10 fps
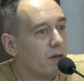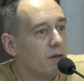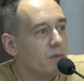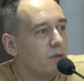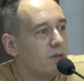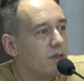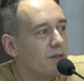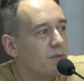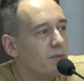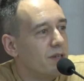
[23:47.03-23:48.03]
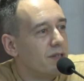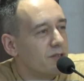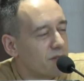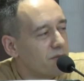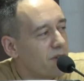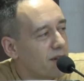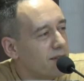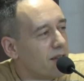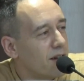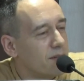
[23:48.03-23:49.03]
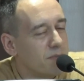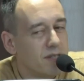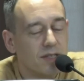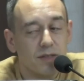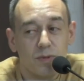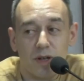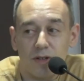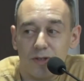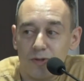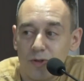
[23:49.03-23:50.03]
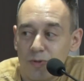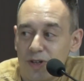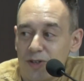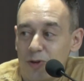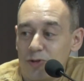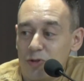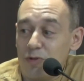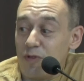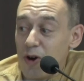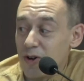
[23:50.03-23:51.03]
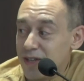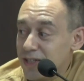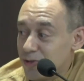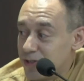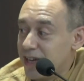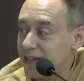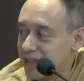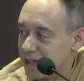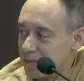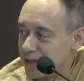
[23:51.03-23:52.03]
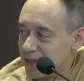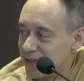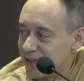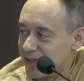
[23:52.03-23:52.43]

But there's a fine line, because we also don't want to go too far in entertaining them either.